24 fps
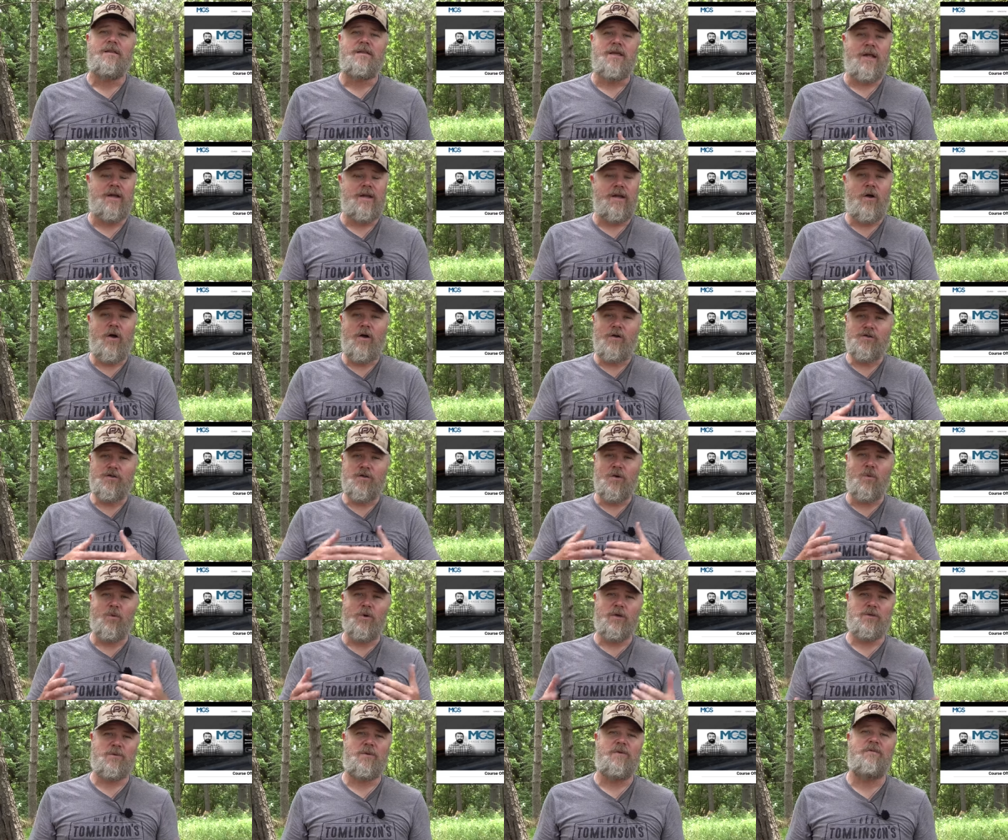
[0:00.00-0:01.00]
that also
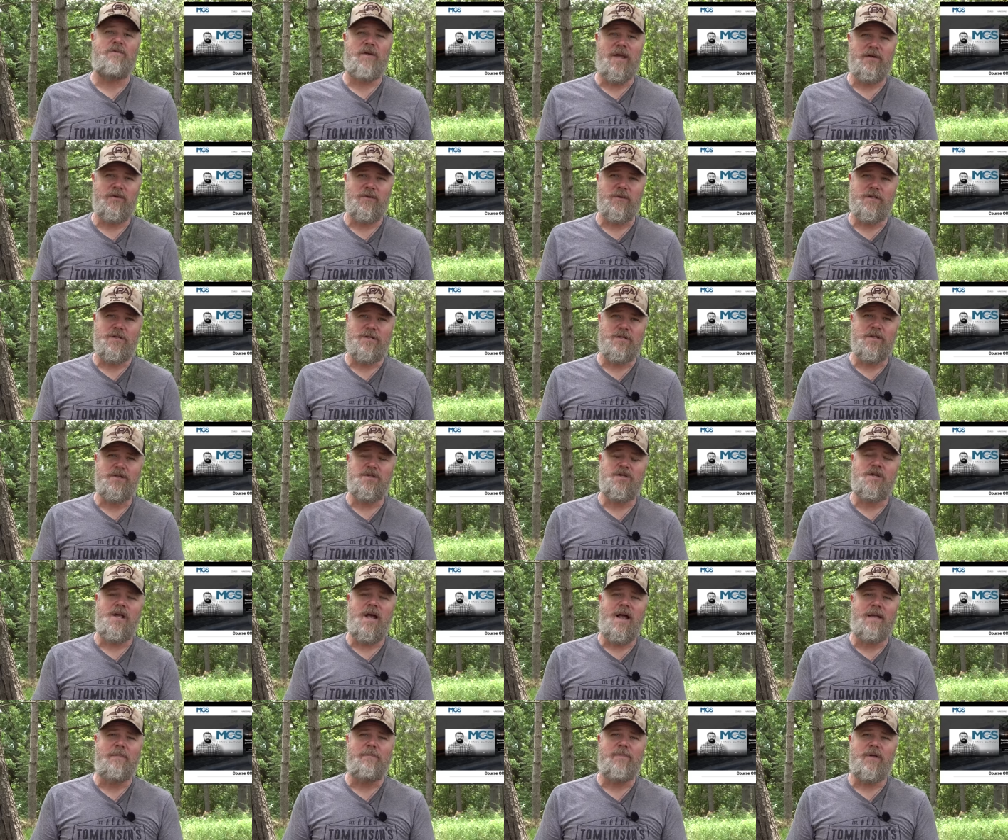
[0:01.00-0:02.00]
works with veterans in the
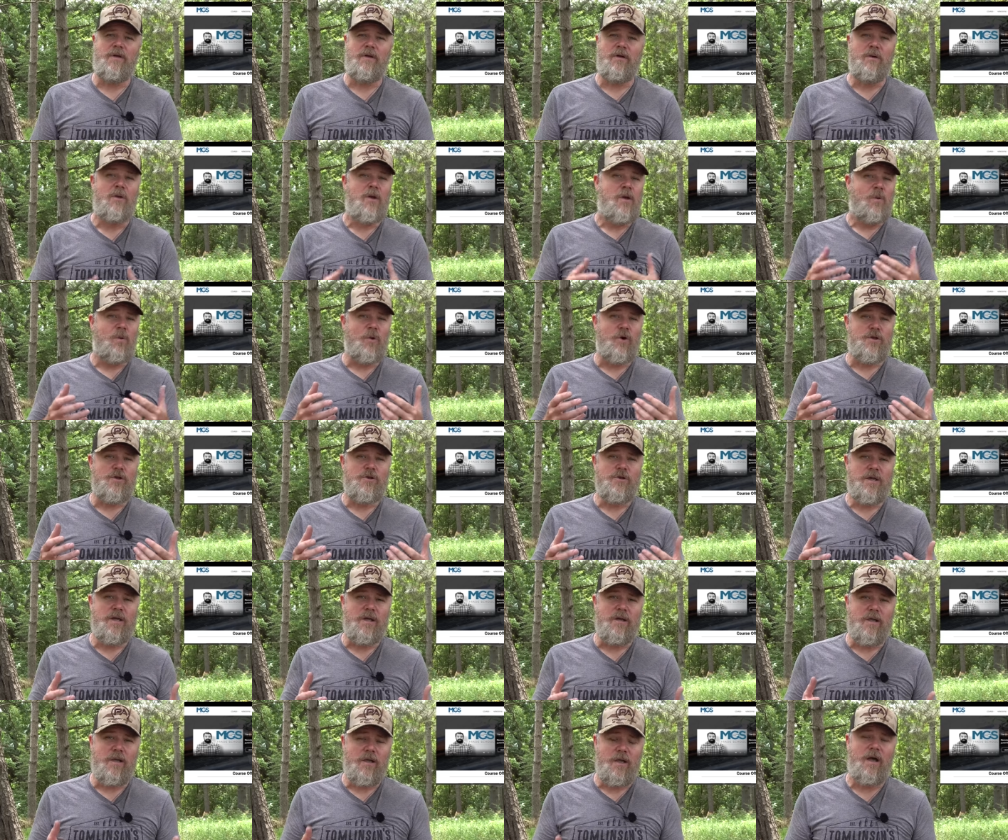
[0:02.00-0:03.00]
GI Bill, where you
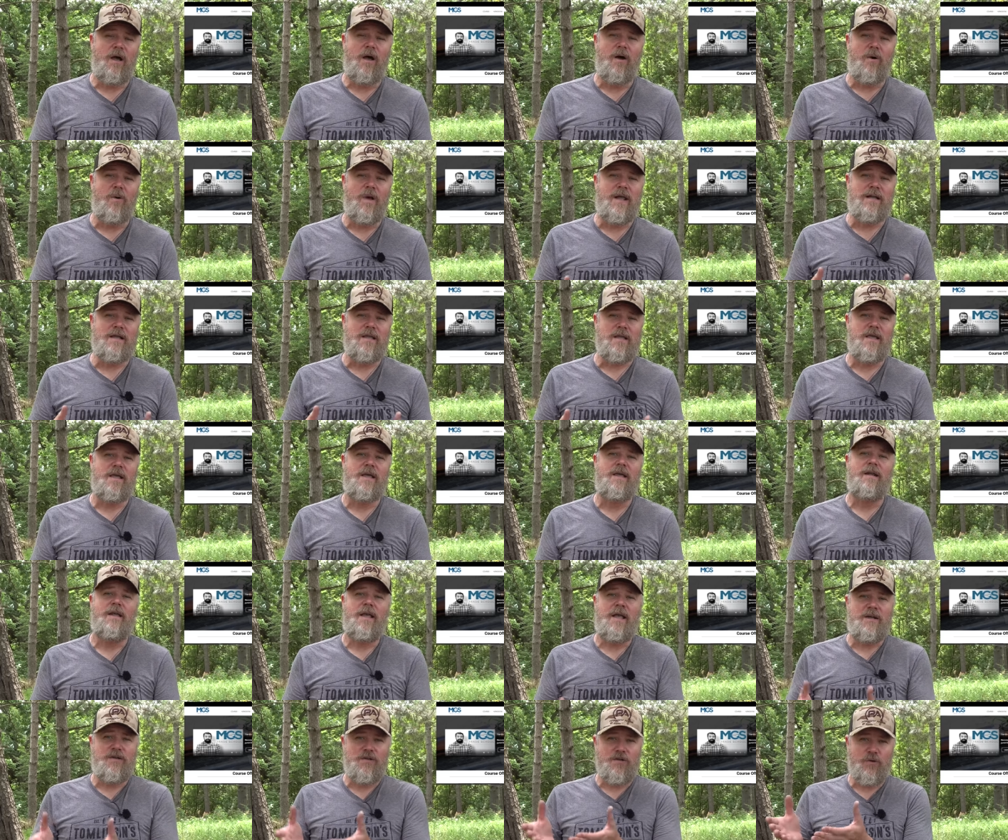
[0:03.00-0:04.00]
can go and
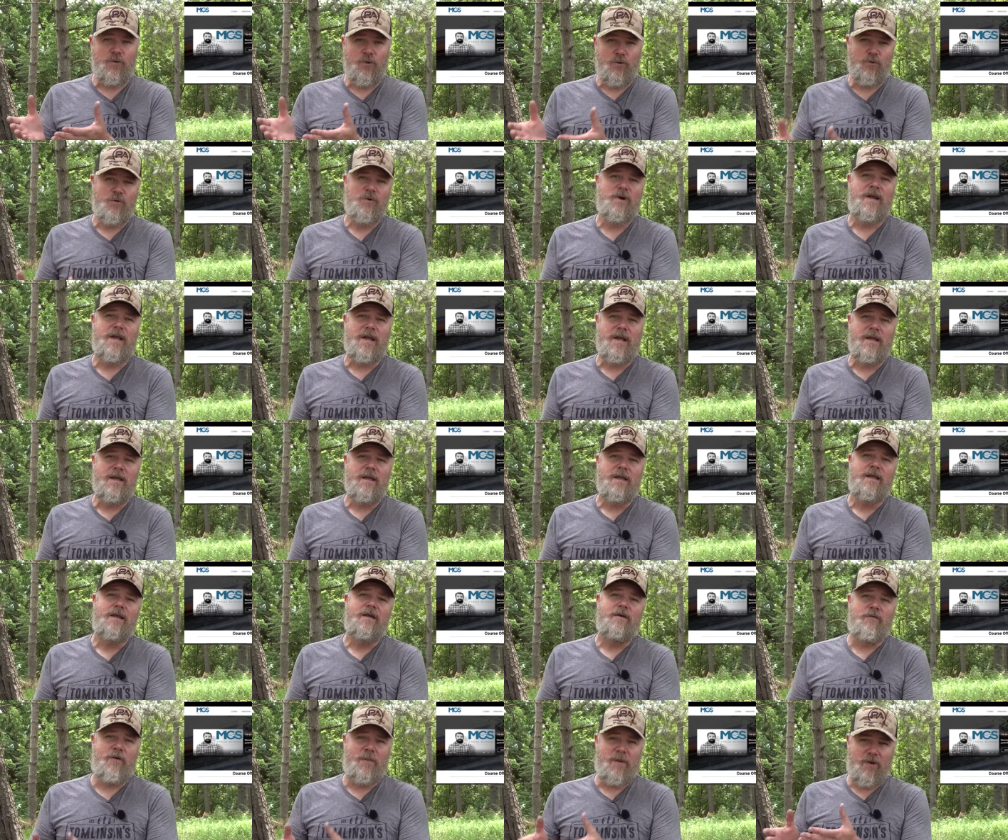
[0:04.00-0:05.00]
get a degree
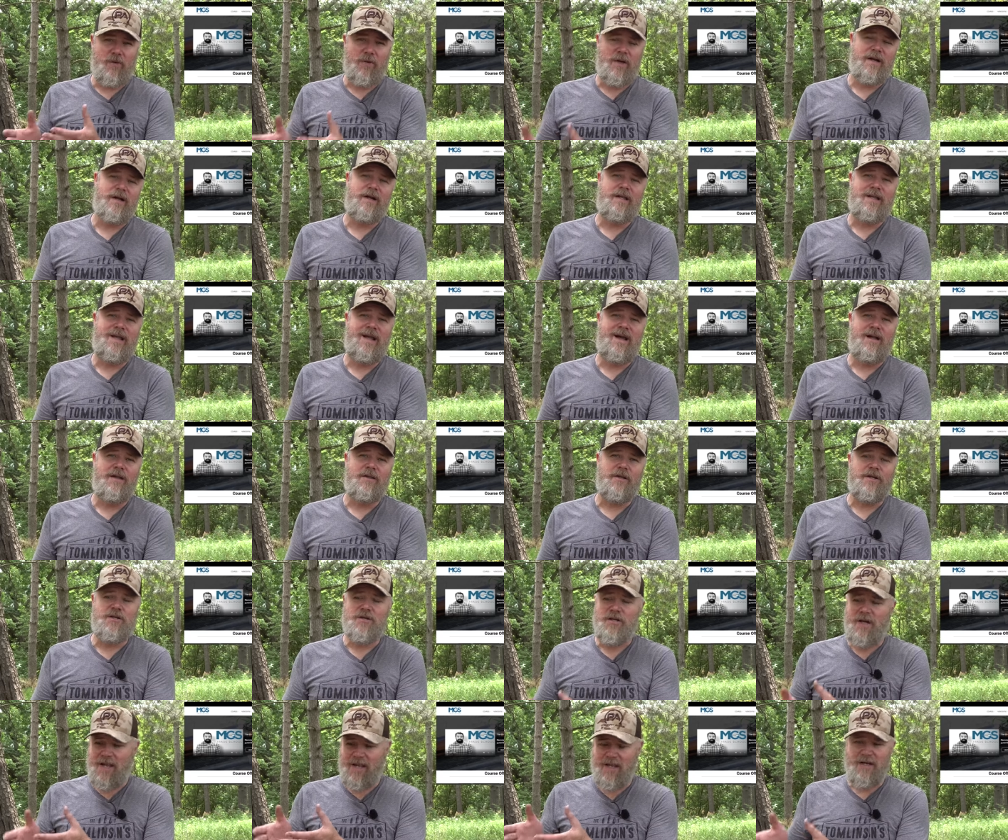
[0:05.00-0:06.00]
from accredited
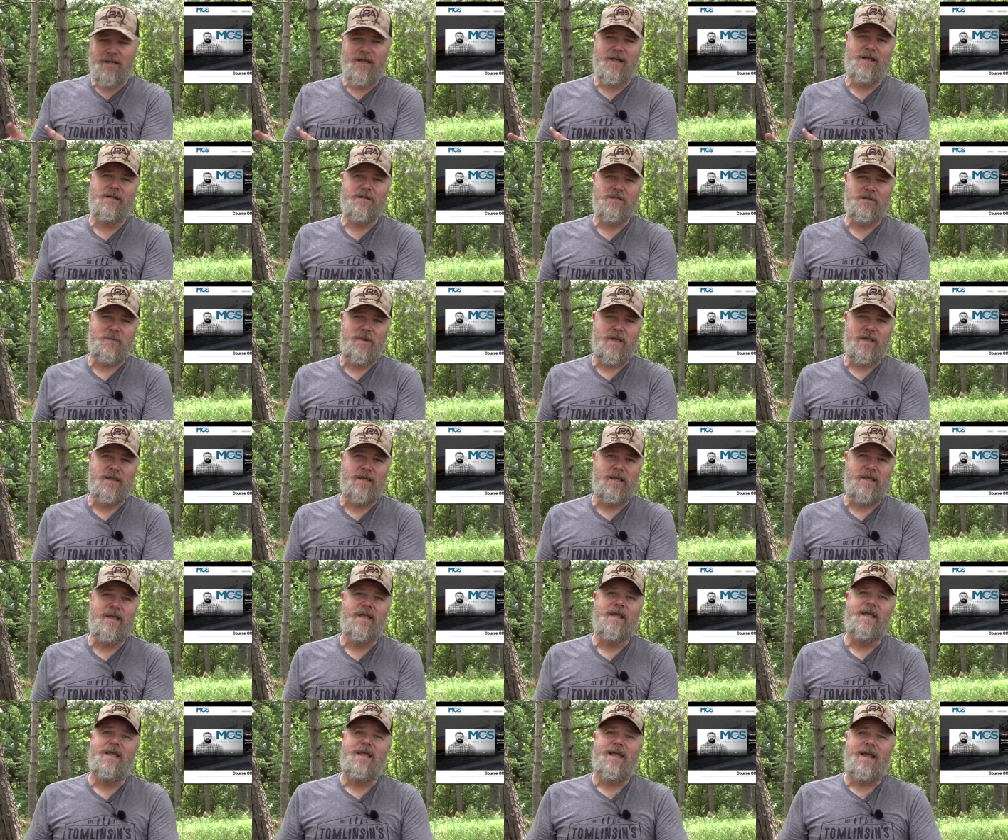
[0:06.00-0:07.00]
college in
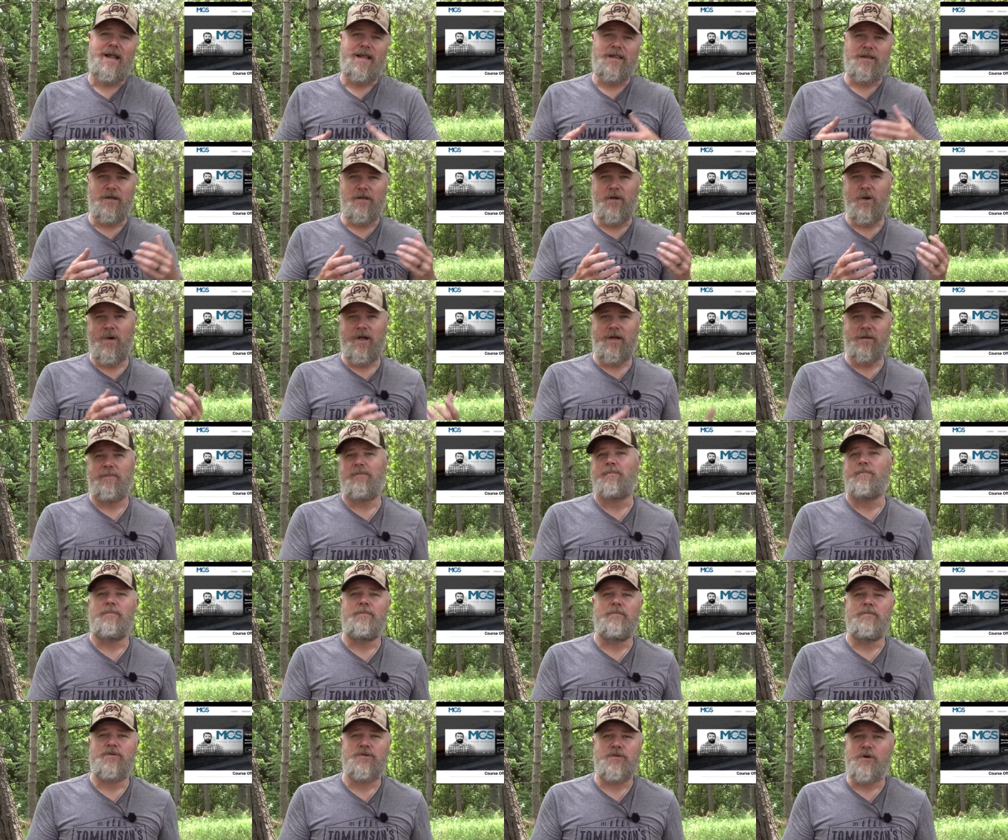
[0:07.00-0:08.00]
gunsmithing and then go out
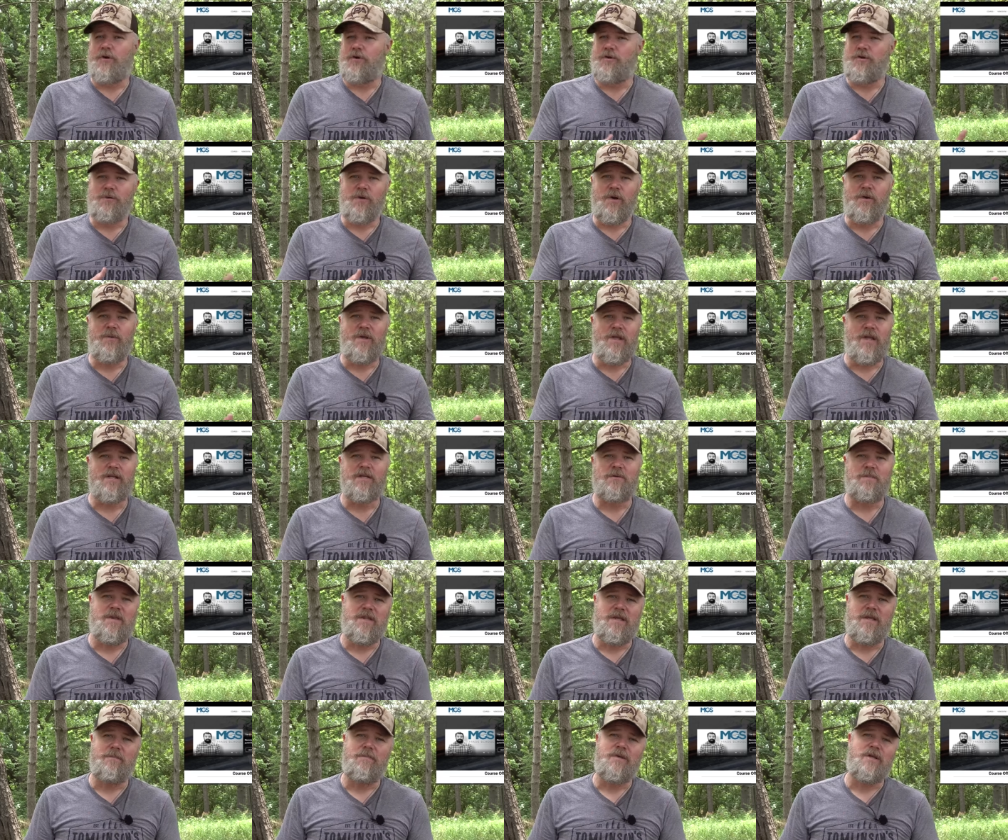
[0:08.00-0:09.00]
and start your own
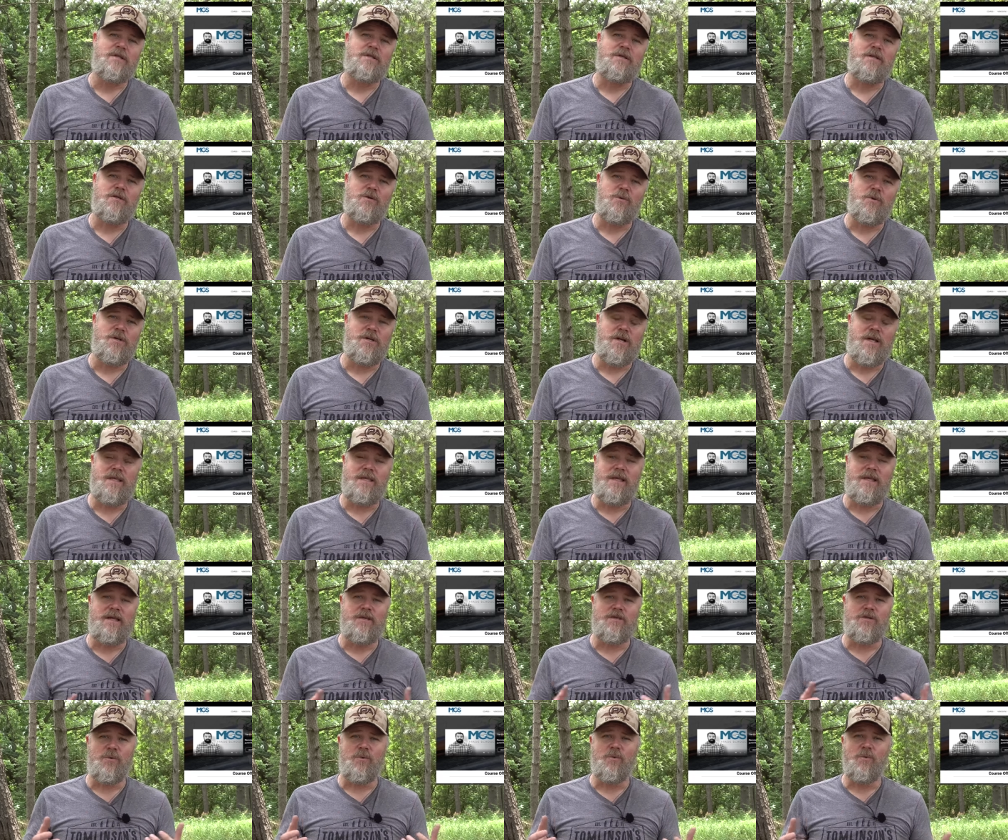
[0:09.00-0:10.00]
gunsmithing business, which I
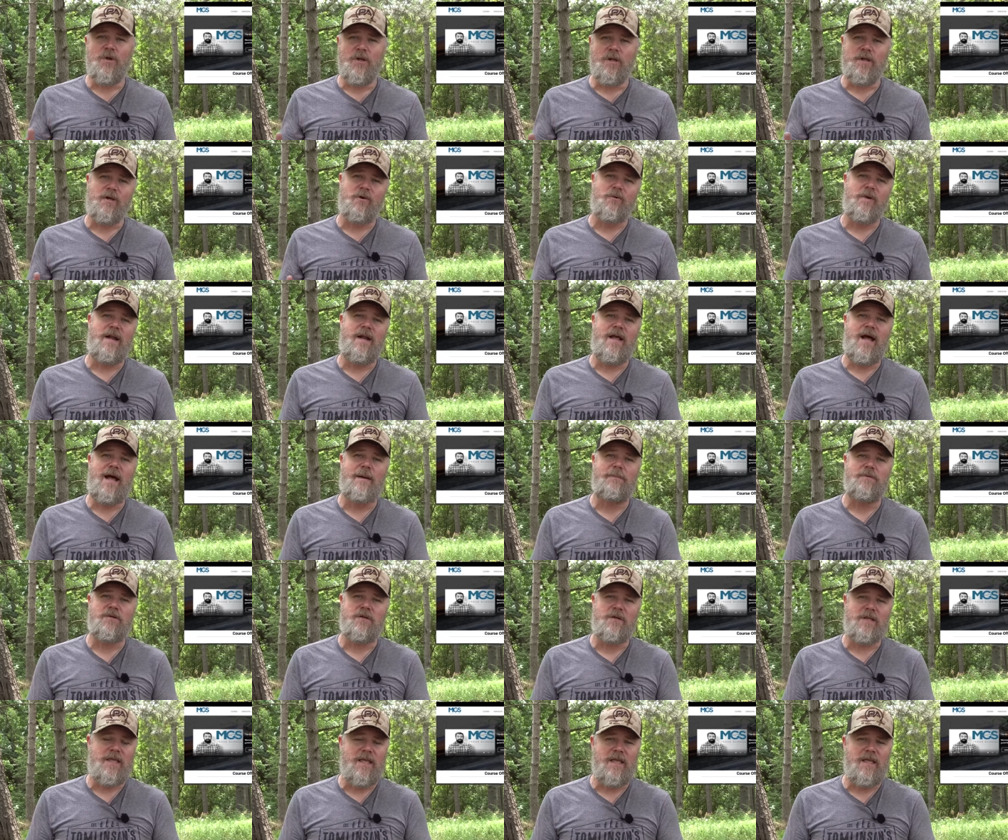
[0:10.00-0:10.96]
think is a really great option.